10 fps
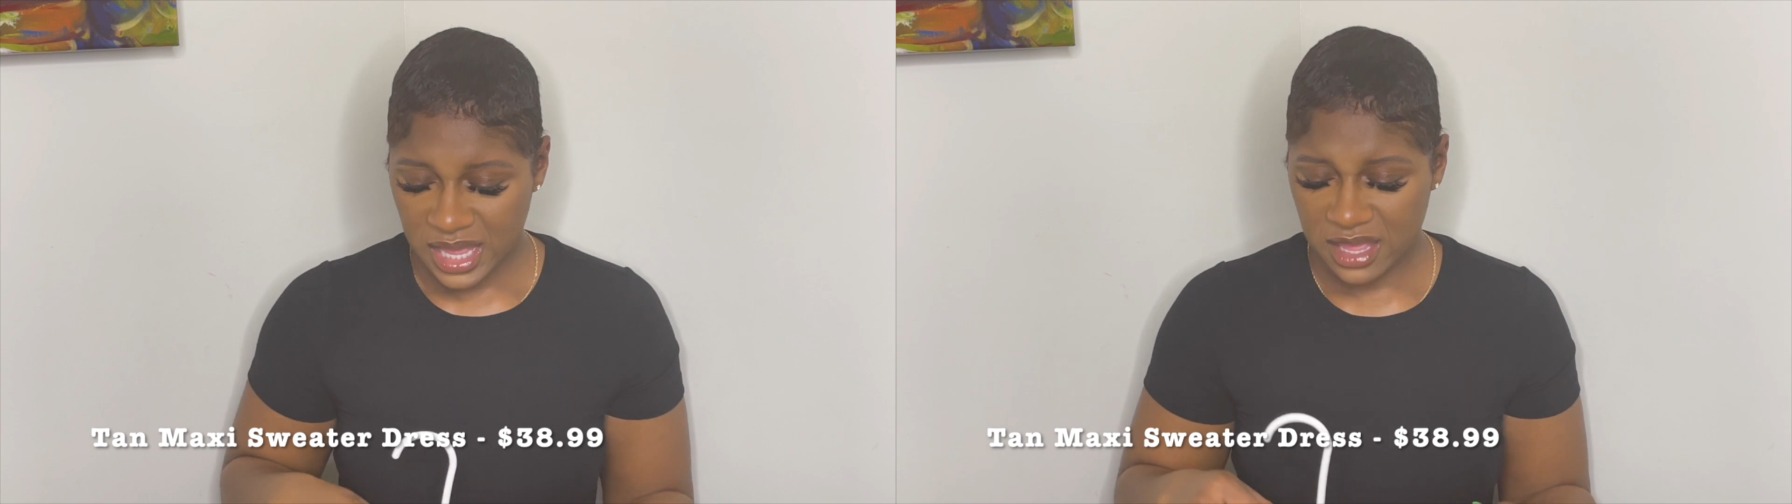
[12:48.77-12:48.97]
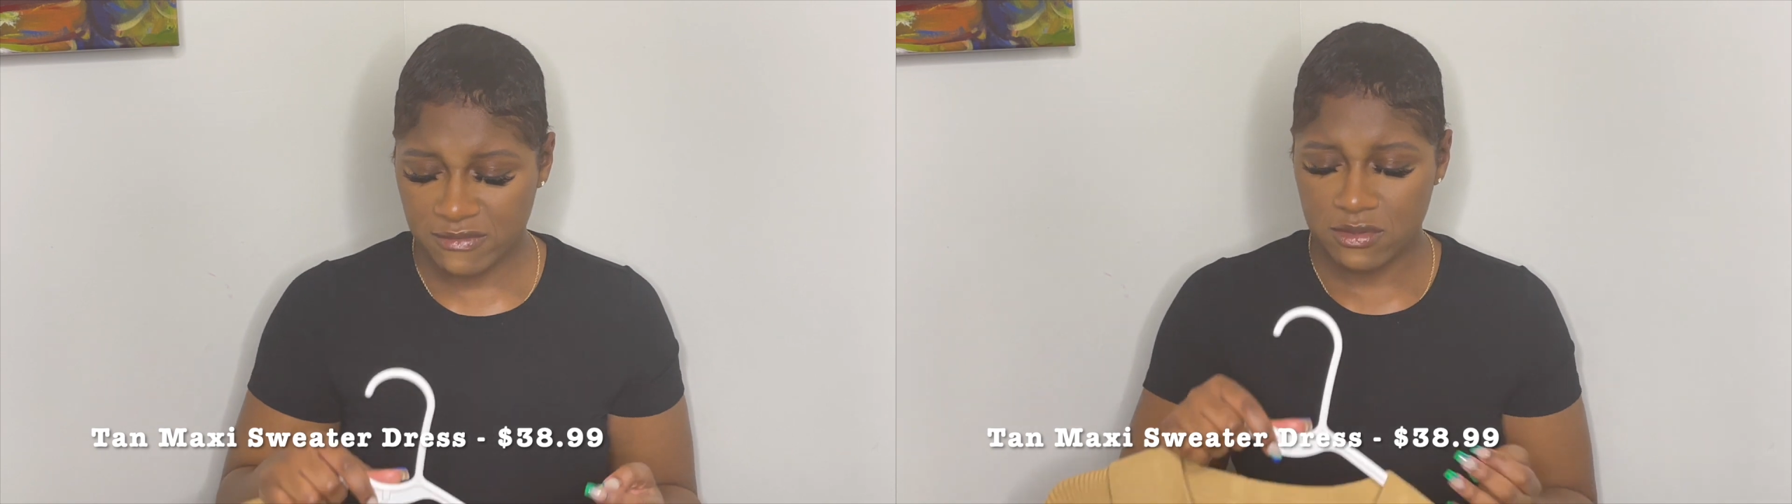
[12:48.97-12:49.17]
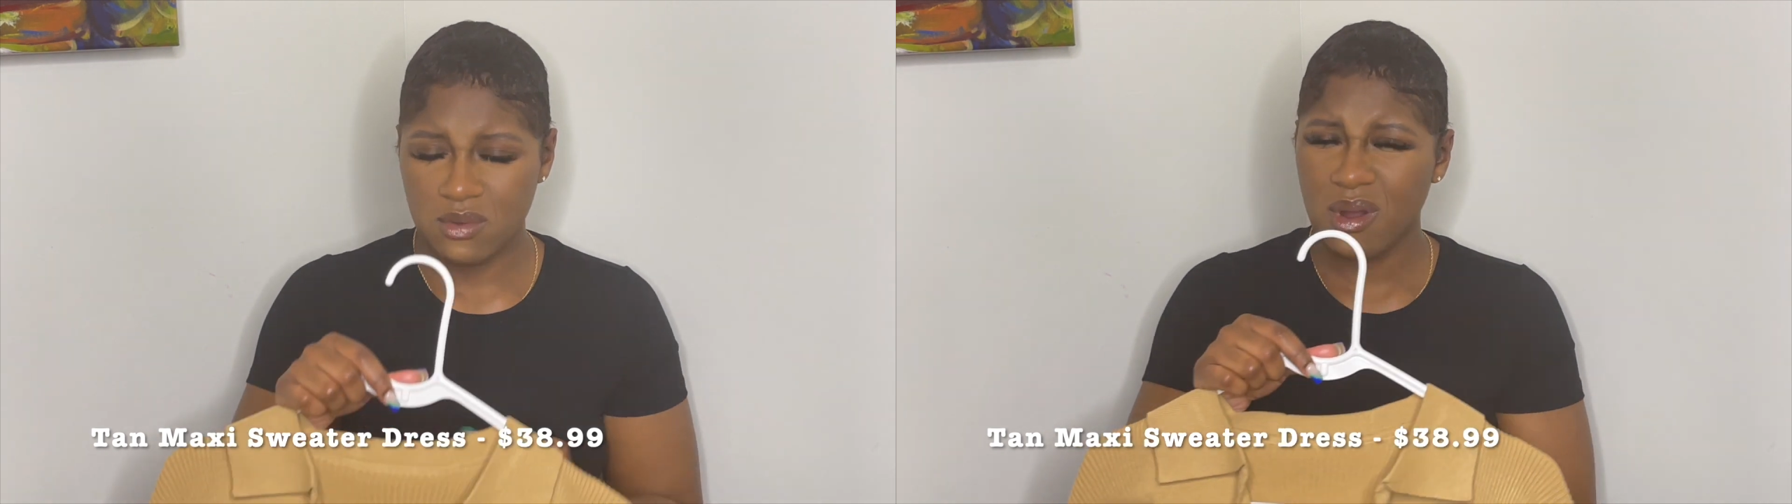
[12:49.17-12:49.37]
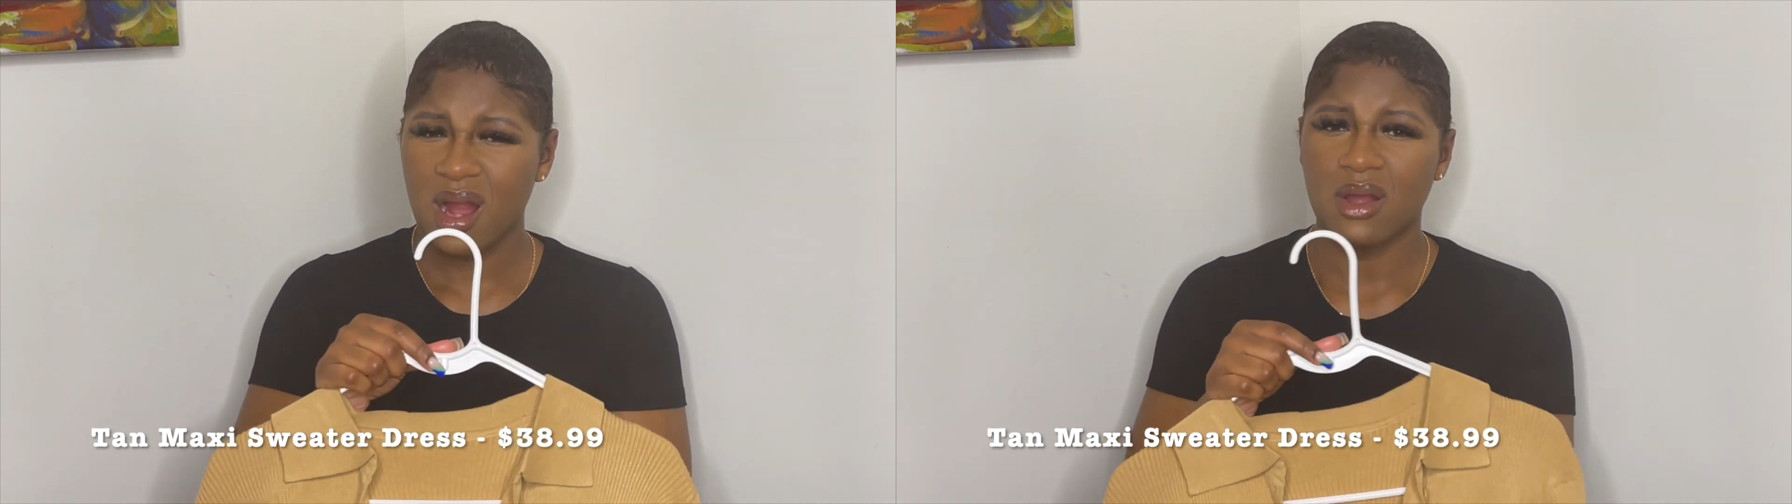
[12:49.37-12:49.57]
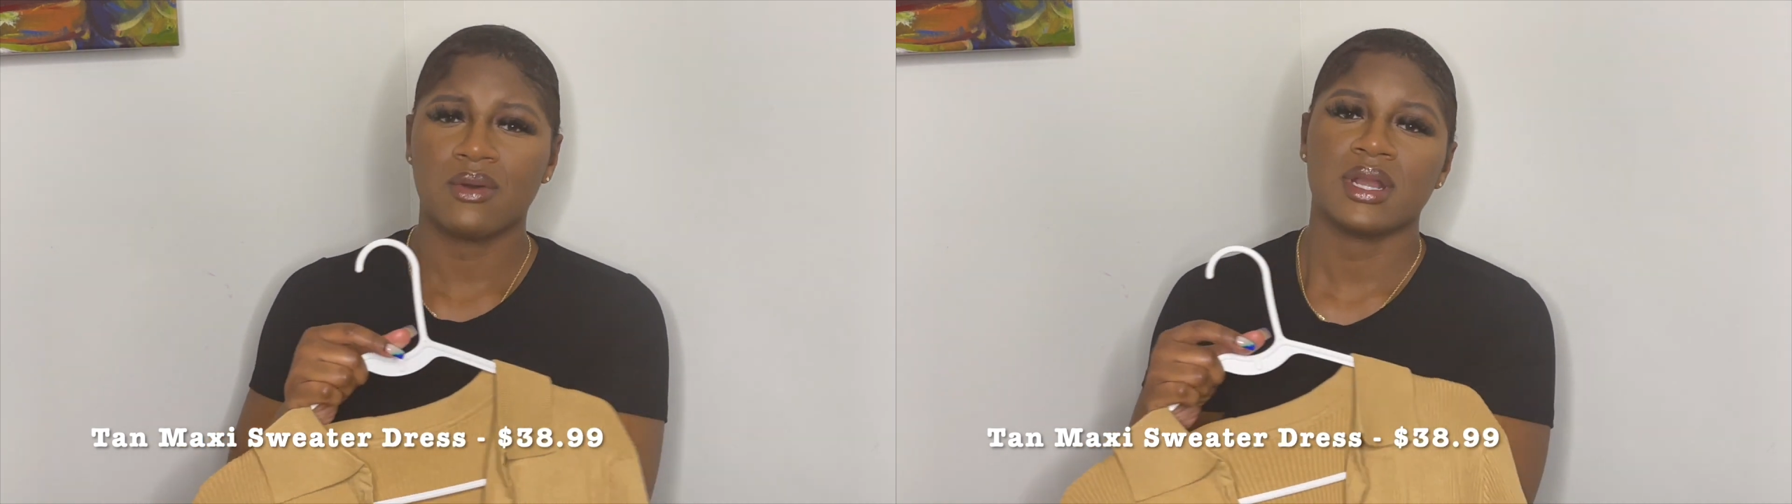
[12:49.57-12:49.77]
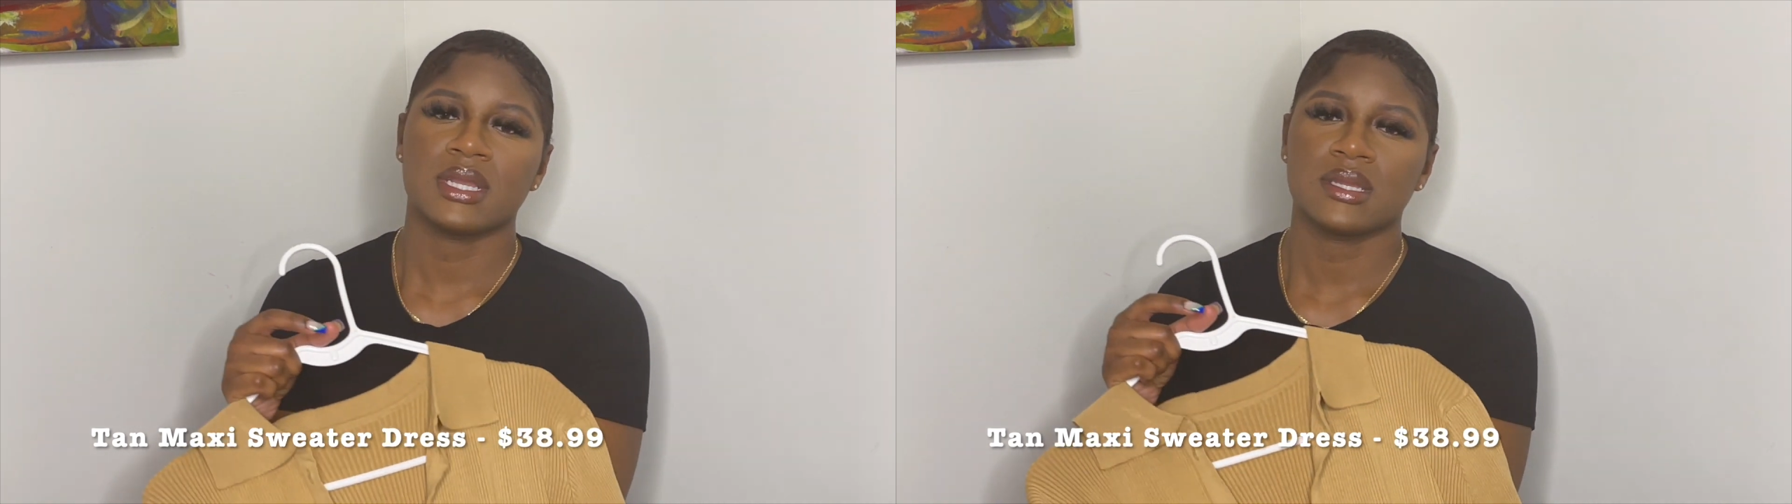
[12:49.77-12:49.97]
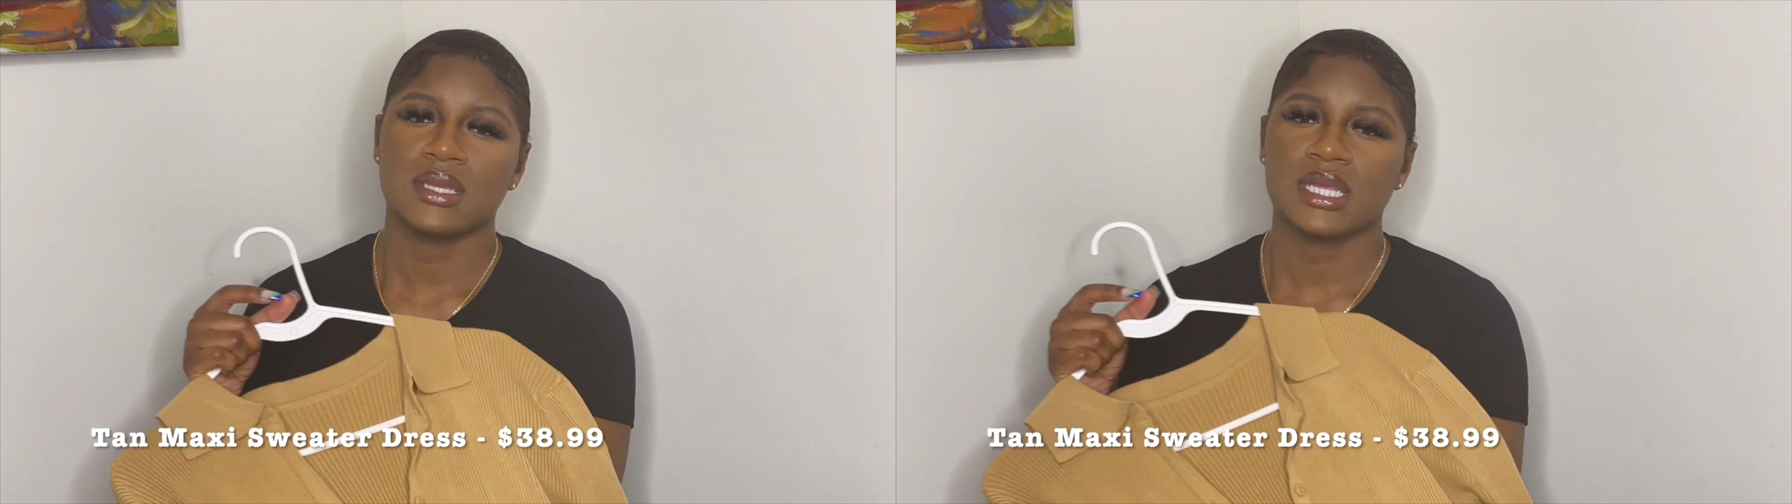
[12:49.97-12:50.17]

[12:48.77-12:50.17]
if you are on